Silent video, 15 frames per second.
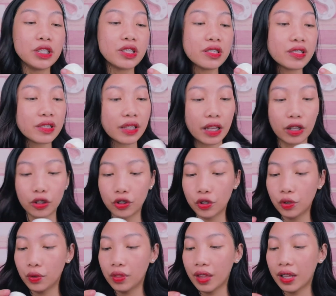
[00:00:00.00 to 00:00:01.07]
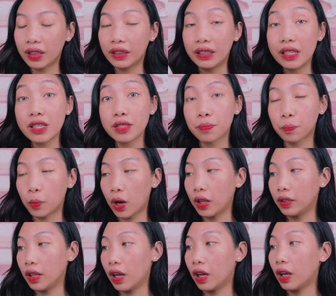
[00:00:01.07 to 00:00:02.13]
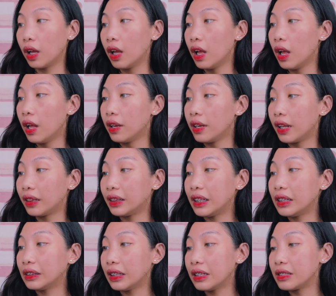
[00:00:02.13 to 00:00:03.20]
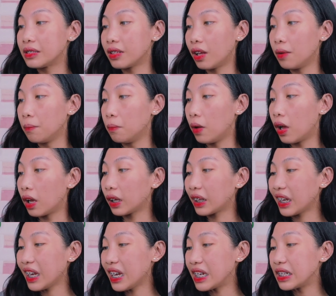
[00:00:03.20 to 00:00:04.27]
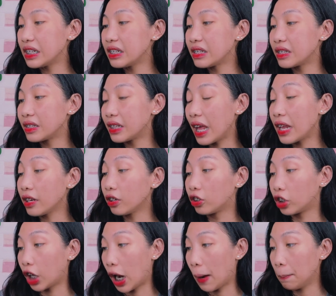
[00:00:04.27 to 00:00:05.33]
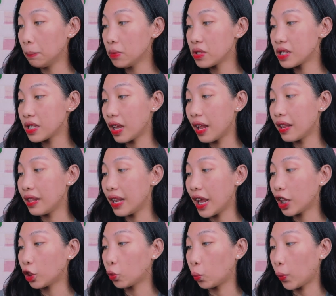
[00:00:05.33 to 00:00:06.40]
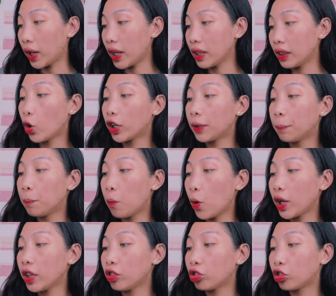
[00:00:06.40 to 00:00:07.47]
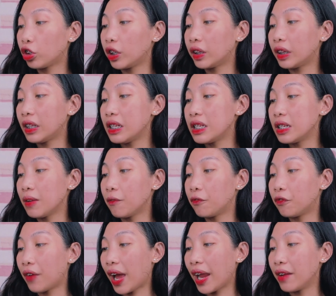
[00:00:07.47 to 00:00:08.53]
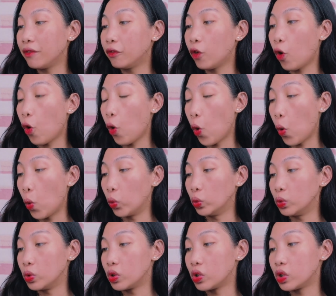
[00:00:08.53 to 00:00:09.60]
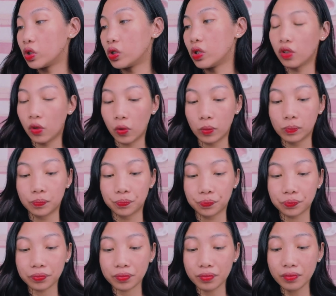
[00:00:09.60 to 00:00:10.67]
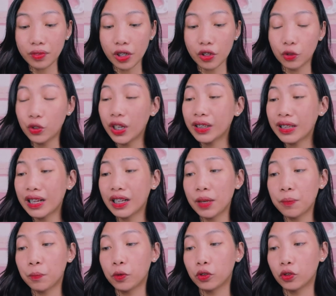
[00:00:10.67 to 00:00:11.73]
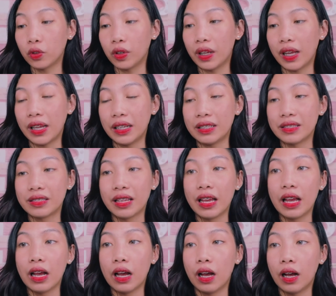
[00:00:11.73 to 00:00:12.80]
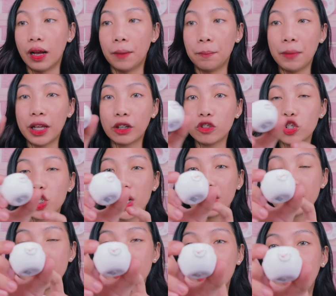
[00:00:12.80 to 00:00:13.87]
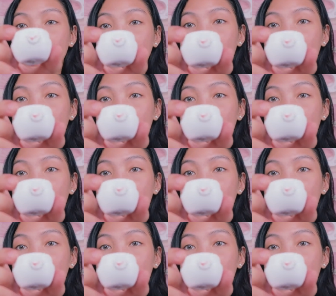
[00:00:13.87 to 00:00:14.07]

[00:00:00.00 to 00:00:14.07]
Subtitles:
me just tell you that this product na tinted sunblock is 10 grams net weight or 0.35 ounce. So, nung natanggap ko to, guys, meron siyang seal